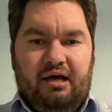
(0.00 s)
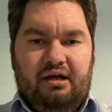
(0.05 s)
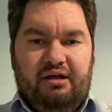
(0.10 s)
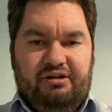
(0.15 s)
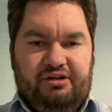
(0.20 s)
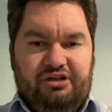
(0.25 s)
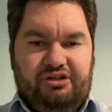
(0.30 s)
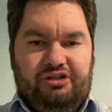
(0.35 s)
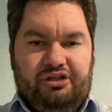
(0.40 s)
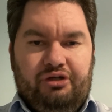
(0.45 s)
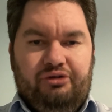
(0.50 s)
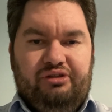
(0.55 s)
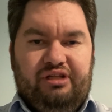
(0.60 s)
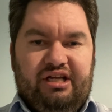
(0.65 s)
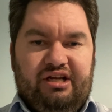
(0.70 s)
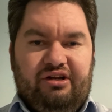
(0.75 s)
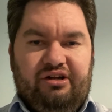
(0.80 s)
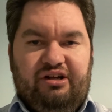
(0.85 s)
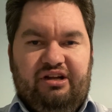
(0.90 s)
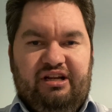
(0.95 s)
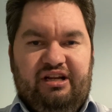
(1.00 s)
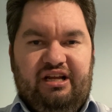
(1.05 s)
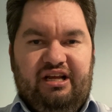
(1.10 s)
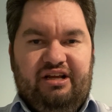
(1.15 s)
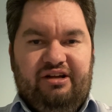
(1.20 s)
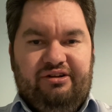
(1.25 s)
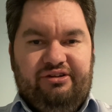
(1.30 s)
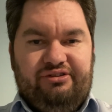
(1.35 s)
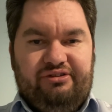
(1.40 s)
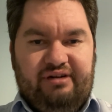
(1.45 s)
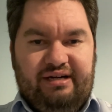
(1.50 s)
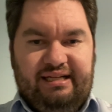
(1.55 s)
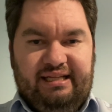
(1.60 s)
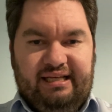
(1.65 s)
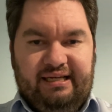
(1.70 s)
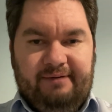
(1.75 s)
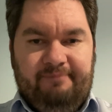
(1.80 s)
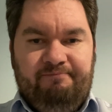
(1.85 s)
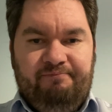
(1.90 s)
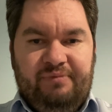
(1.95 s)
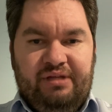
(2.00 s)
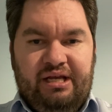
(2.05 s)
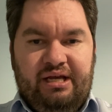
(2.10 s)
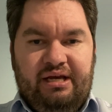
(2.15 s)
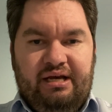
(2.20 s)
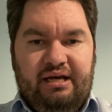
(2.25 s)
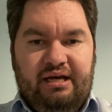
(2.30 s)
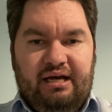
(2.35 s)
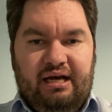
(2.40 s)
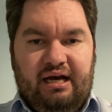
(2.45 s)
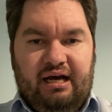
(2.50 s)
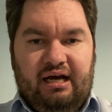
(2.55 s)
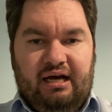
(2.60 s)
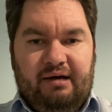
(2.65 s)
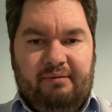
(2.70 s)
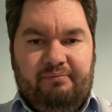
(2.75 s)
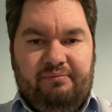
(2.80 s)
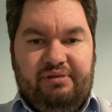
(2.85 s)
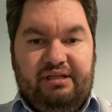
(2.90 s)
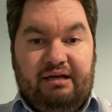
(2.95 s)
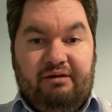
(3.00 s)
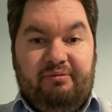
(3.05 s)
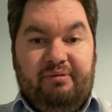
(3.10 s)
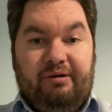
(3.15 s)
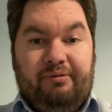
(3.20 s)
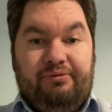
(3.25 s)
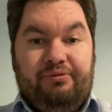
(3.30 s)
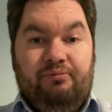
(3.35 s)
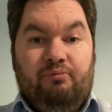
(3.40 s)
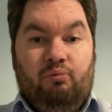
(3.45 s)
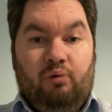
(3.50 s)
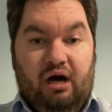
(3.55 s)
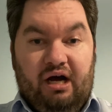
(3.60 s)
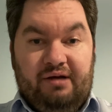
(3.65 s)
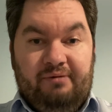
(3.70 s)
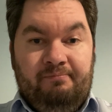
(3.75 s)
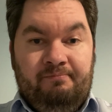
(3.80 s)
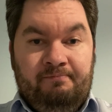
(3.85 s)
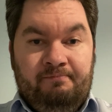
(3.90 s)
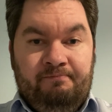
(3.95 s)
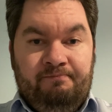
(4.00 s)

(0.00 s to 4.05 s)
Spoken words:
just used in Australia. So that would be option 1.